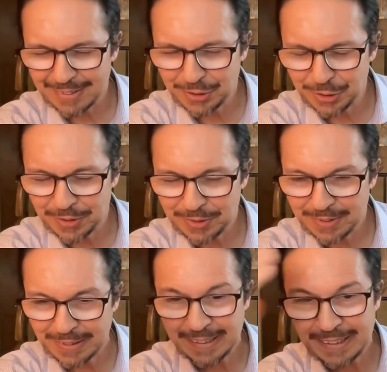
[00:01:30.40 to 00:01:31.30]

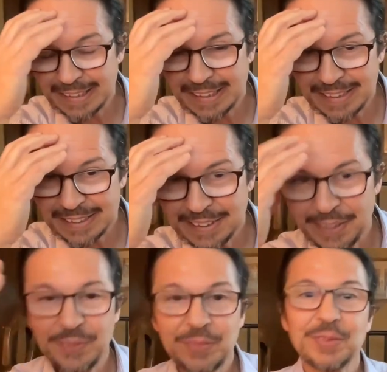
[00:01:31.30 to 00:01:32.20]
just
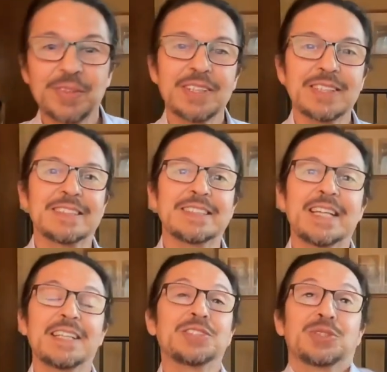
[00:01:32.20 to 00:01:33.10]
to
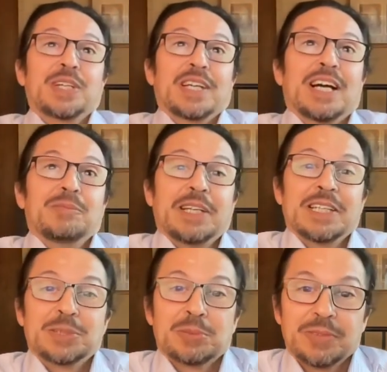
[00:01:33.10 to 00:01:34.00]
say this, like, I'm an
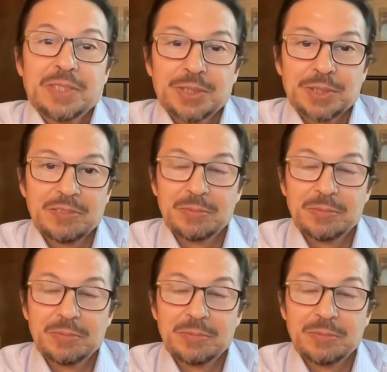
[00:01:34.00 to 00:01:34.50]
English professor.